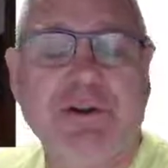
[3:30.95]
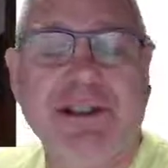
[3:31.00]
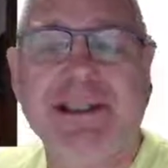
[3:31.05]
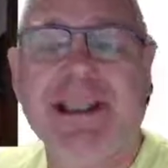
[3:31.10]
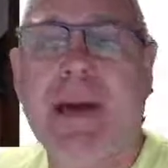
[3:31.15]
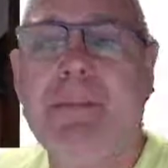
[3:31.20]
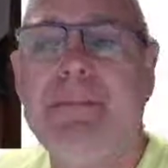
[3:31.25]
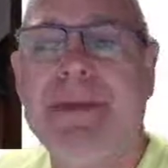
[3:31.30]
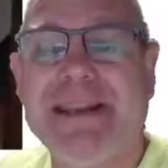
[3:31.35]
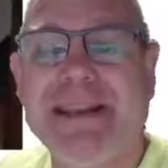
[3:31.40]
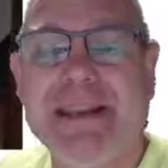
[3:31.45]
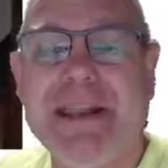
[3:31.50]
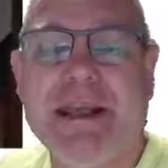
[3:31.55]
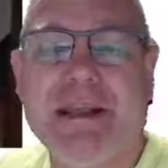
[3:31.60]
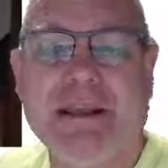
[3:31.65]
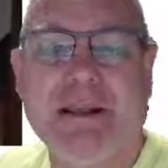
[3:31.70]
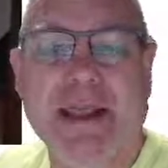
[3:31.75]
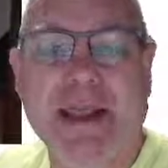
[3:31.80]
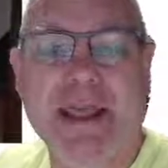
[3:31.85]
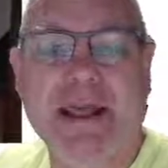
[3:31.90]
Lepin,
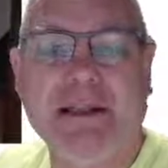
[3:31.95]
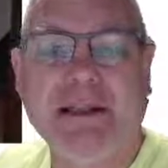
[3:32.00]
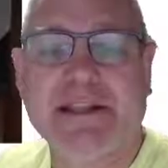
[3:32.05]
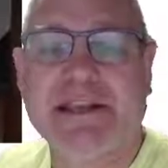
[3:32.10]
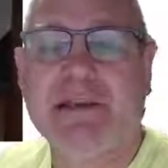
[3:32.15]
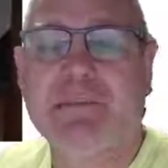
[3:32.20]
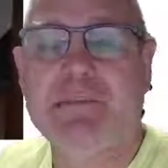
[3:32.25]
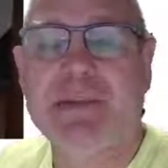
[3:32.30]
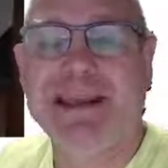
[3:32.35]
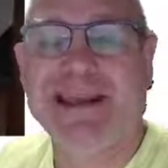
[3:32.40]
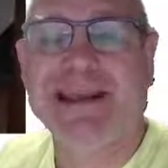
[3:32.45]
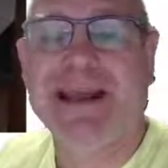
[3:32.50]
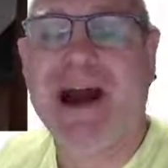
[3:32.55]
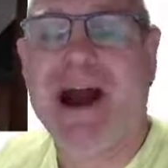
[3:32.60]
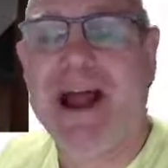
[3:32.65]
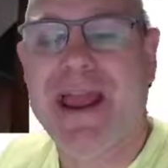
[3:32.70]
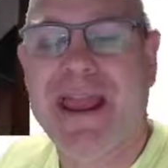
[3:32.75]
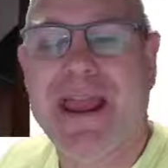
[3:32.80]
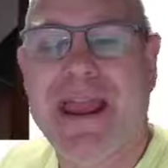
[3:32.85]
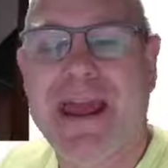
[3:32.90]

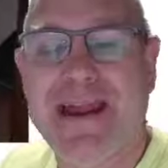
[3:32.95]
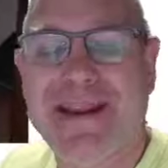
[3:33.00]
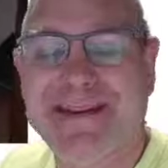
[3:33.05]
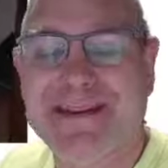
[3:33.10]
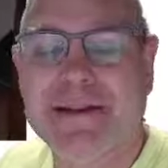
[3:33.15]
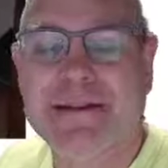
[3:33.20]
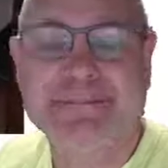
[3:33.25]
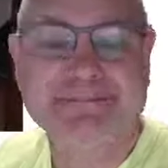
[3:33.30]
Lepin.